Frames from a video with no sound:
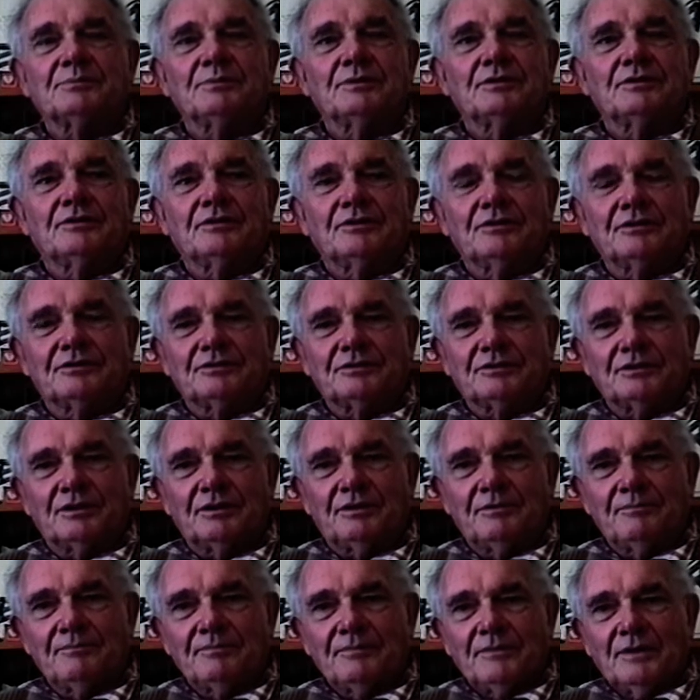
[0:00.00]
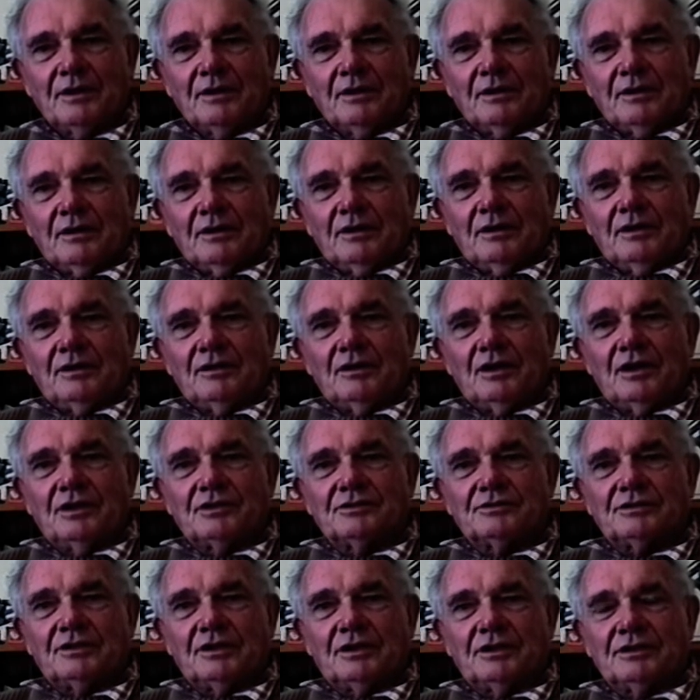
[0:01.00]
because in
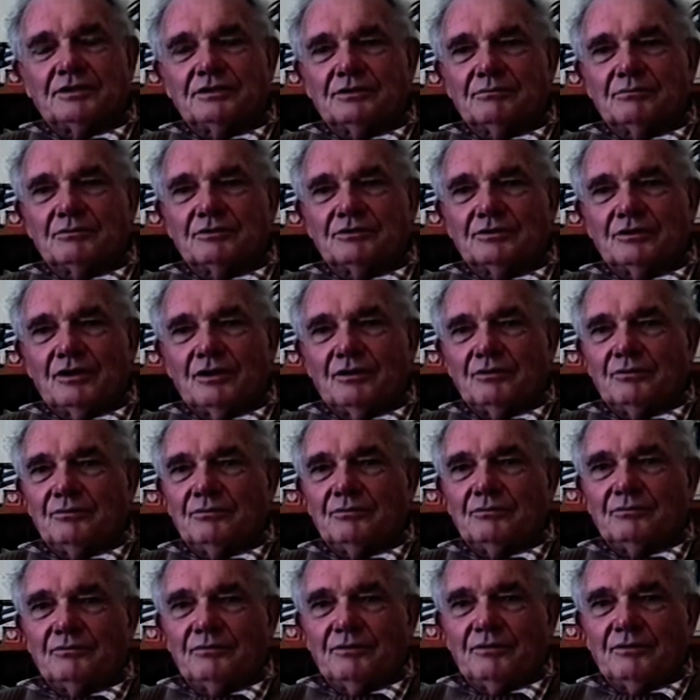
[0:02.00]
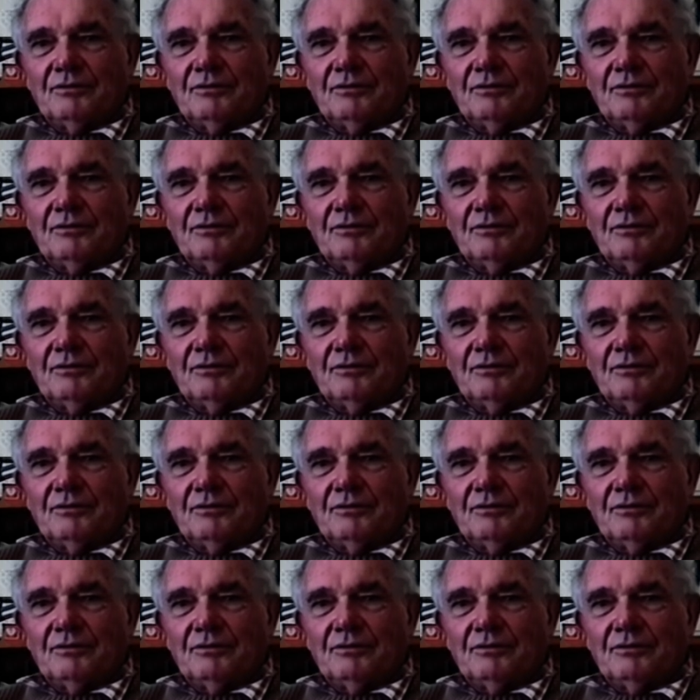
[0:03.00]
those days there was no